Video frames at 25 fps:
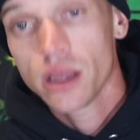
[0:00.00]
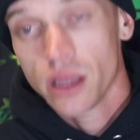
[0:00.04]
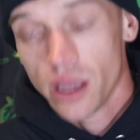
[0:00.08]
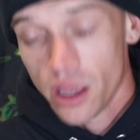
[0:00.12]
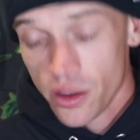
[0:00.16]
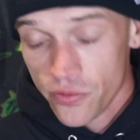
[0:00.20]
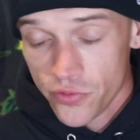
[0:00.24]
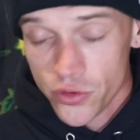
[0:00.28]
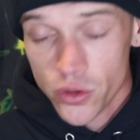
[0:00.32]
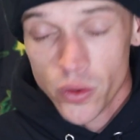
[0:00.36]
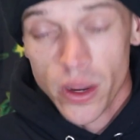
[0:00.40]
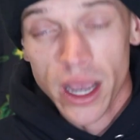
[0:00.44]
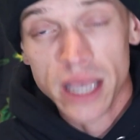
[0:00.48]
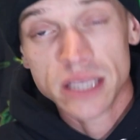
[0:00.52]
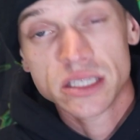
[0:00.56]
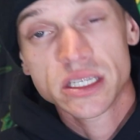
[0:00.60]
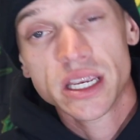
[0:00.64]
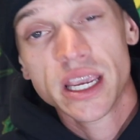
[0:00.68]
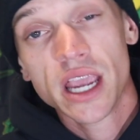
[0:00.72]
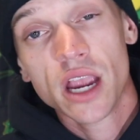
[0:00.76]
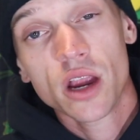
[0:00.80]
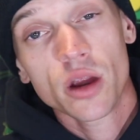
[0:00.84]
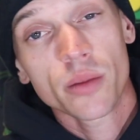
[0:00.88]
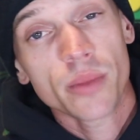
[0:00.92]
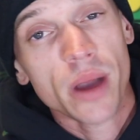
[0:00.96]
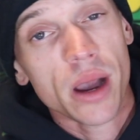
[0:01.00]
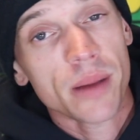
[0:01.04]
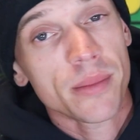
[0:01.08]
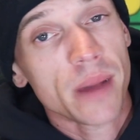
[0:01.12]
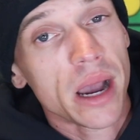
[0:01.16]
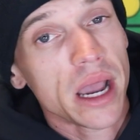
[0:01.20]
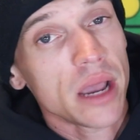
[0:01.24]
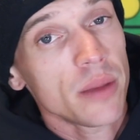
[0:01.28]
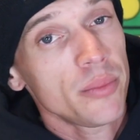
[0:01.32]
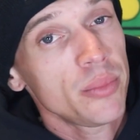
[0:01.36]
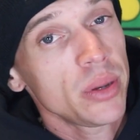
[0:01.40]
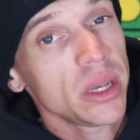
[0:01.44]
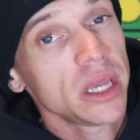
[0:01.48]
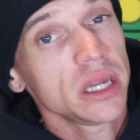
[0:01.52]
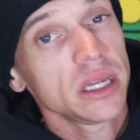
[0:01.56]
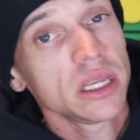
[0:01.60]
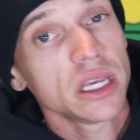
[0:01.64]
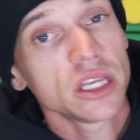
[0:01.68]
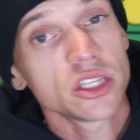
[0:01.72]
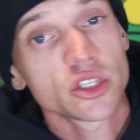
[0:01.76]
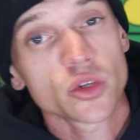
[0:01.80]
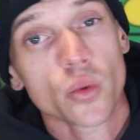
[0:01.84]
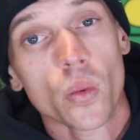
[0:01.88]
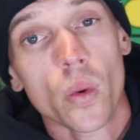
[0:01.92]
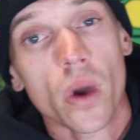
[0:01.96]
if you guys care about my
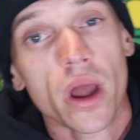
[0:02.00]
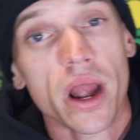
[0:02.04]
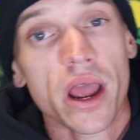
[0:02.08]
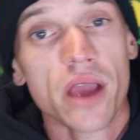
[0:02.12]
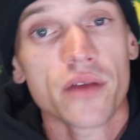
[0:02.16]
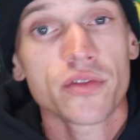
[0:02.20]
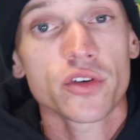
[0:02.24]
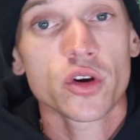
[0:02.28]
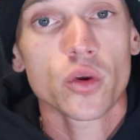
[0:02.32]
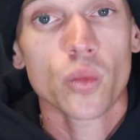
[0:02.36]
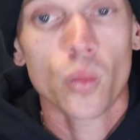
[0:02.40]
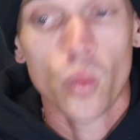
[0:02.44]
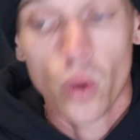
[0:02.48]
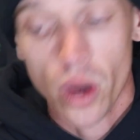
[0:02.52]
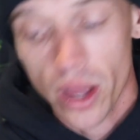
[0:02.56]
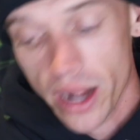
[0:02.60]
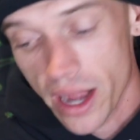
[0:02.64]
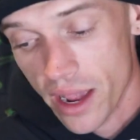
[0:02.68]
opinions, whatever.